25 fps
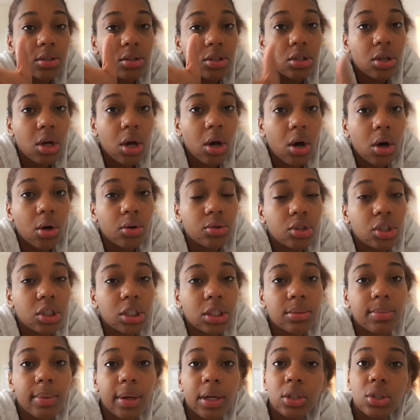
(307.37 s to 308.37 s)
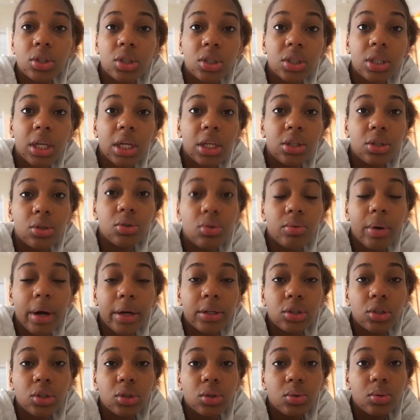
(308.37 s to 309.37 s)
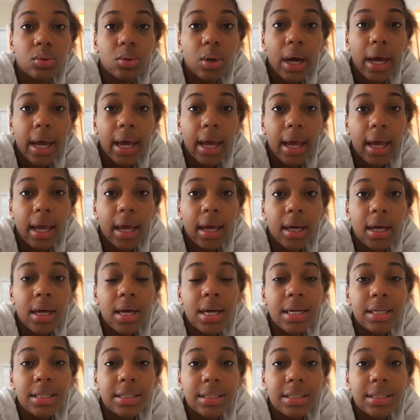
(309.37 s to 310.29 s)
So just make sure they do write you a